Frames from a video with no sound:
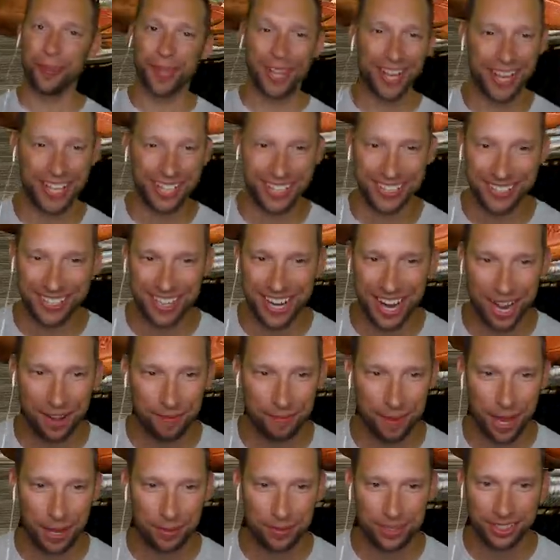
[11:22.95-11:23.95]
we're playing good
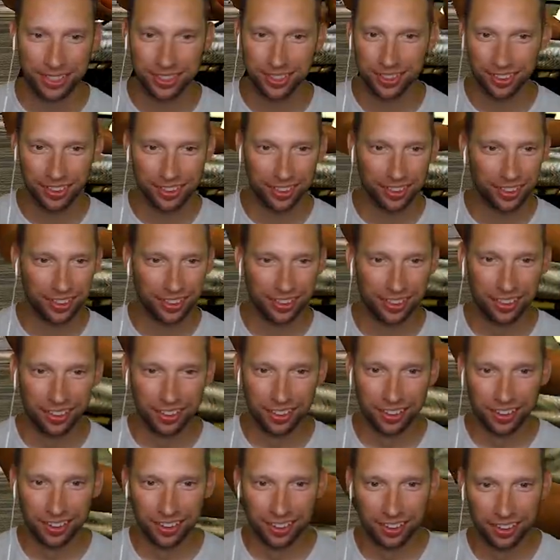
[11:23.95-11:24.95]
now, baby. Mind if
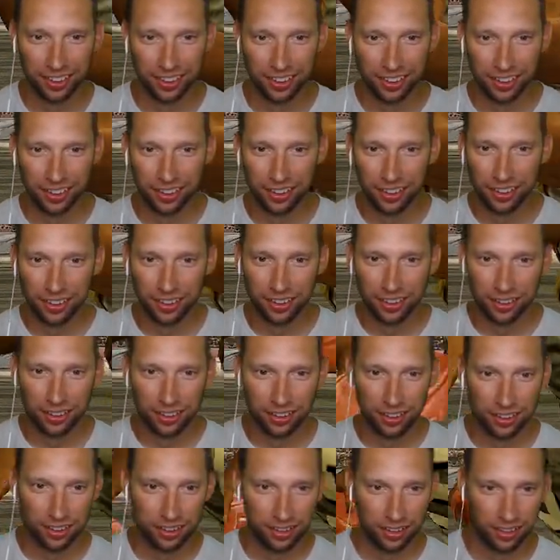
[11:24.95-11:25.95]
I keep it?
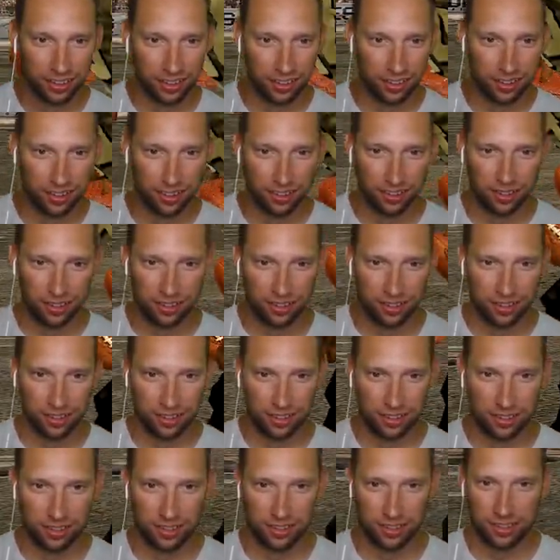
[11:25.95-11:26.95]
Thanks,
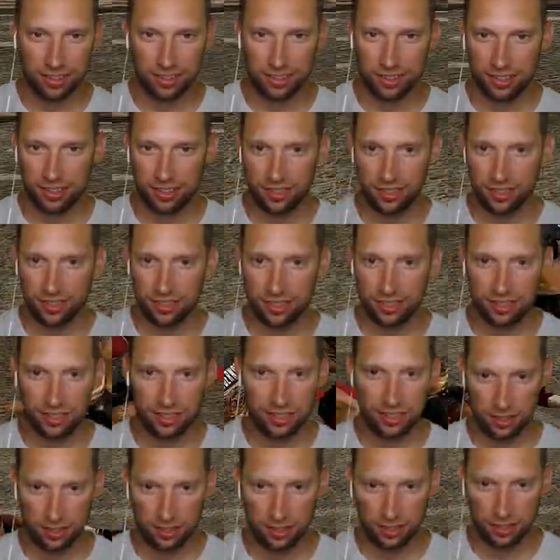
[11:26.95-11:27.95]
man.
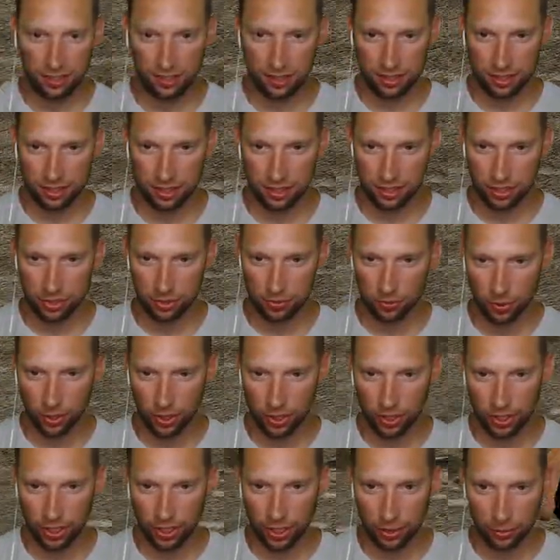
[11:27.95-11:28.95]
Let's just
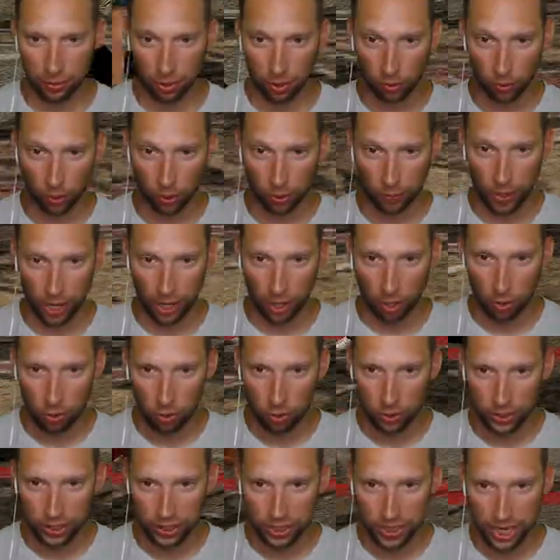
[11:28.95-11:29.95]
run it again with a run back.
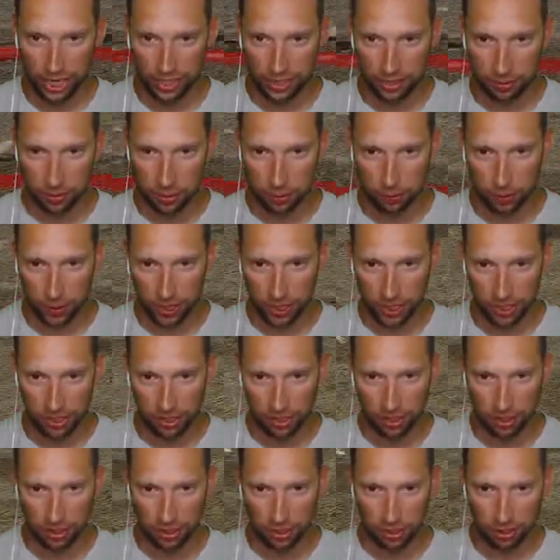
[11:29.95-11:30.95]
Oh, he's got some
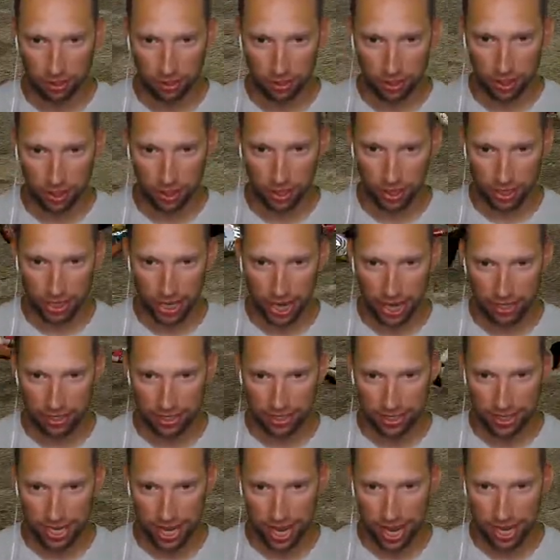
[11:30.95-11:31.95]
speed. Getting to the
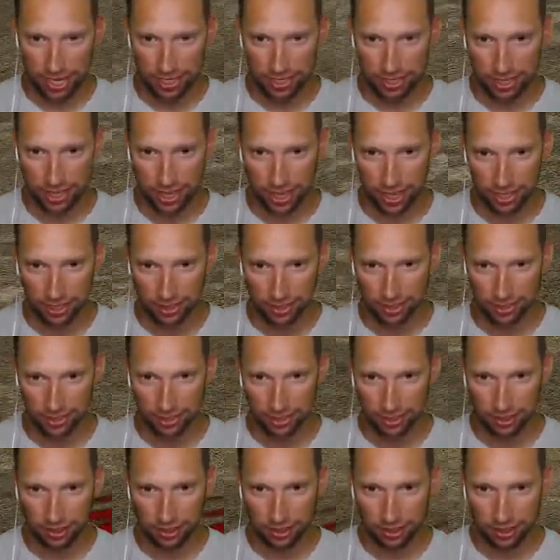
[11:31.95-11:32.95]
outside.
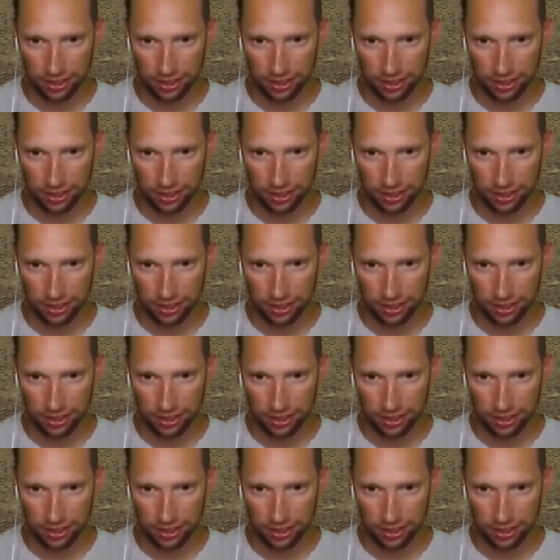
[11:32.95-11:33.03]
Denton.